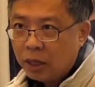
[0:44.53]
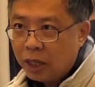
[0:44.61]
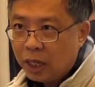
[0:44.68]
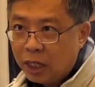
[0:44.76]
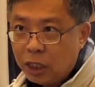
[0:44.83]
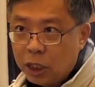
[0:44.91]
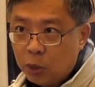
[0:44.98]

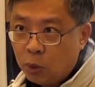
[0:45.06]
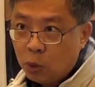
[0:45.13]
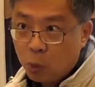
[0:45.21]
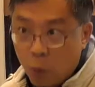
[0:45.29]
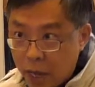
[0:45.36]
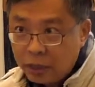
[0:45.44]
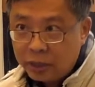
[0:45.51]
and He will
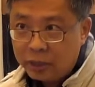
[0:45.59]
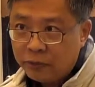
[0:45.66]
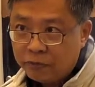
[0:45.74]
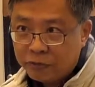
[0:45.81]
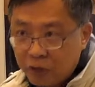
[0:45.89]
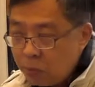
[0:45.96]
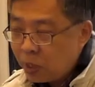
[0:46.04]
want
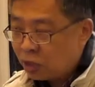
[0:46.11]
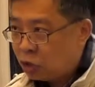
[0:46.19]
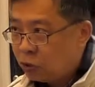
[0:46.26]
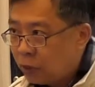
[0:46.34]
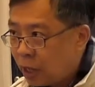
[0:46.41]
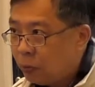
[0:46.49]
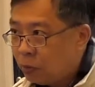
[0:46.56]
very much
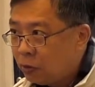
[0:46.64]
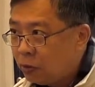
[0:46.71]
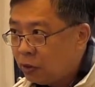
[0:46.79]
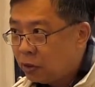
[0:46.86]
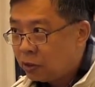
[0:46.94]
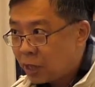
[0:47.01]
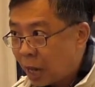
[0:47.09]
to help you
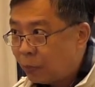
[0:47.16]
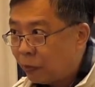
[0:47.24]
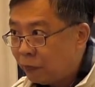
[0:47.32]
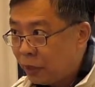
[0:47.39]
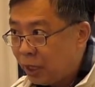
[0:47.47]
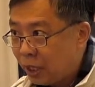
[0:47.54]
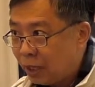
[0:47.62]
in your time
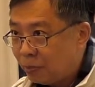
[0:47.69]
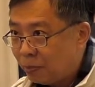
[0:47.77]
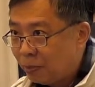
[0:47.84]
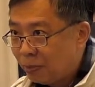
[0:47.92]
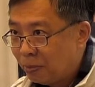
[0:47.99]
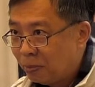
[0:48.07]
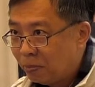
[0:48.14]
of need.
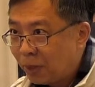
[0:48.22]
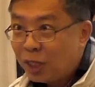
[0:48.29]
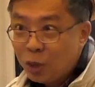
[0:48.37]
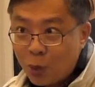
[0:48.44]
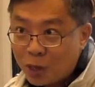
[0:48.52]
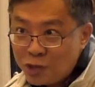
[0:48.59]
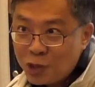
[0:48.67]
But
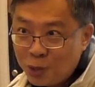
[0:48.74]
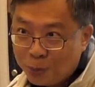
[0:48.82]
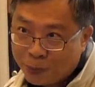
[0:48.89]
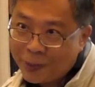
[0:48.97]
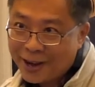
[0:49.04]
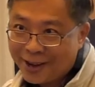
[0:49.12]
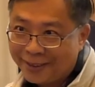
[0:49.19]
He wants you to
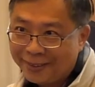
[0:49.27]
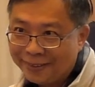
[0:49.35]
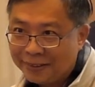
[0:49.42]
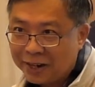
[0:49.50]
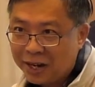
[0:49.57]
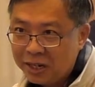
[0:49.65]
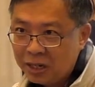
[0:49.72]
pray,
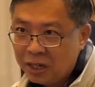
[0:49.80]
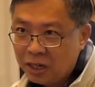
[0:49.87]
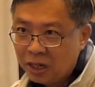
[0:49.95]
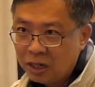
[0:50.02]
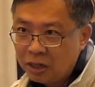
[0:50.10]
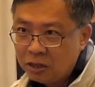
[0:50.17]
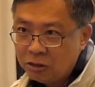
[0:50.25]
right?
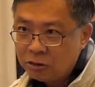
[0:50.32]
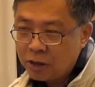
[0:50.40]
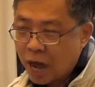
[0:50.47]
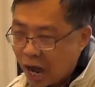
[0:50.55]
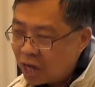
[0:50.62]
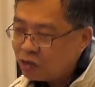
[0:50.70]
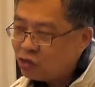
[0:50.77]
To
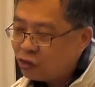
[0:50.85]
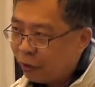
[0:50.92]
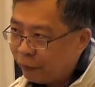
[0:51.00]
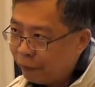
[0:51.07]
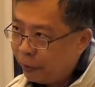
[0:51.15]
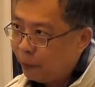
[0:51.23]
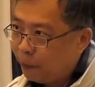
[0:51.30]
ask
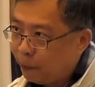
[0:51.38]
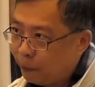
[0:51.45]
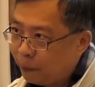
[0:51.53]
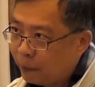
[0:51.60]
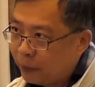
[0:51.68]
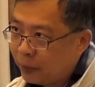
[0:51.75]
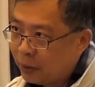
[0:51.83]
of Him
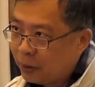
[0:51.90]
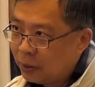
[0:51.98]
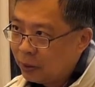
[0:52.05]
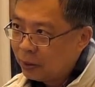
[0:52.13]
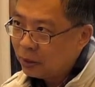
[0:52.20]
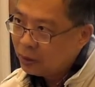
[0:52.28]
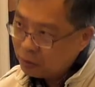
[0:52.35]

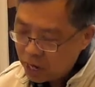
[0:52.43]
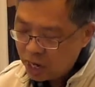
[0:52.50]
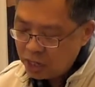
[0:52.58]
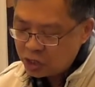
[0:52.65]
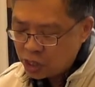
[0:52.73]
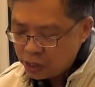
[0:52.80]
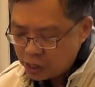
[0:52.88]
the
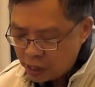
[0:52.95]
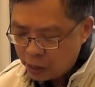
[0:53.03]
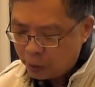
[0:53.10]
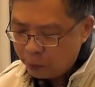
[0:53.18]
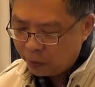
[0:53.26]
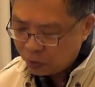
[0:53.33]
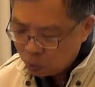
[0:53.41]
grace and the
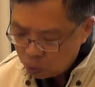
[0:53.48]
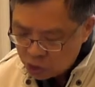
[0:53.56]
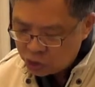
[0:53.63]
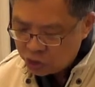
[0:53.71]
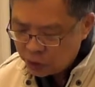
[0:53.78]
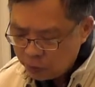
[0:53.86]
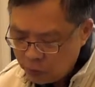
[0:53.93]
help and the
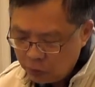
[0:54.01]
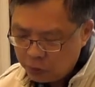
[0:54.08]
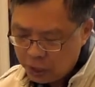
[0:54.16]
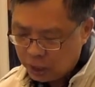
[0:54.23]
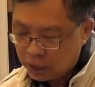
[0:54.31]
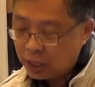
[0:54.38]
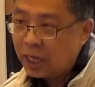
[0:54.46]
wisdom you
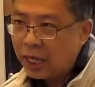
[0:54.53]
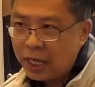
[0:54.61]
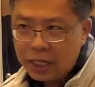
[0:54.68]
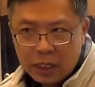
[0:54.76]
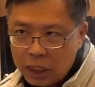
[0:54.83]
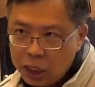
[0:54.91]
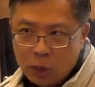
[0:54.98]
need.
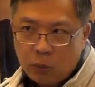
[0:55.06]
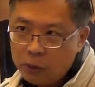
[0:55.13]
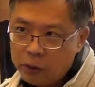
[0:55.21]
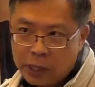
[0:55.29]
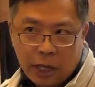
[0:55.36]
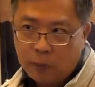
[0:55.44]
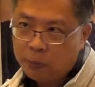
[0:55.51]
And He
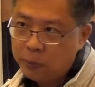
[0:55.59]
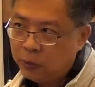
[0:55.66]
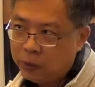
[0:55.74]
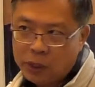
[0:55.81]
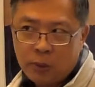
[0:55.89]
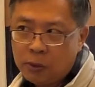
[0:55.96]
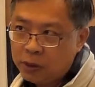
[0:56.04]
will help you.
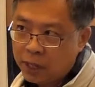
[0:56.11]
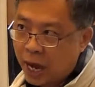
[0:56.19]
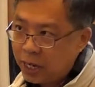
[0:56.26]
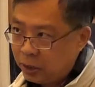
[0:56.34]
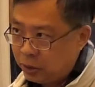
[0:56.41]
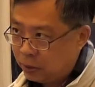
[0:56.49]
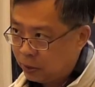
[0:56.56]
He will
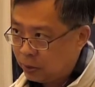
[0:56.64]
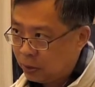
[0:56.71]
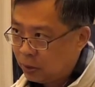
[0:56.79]
guide you.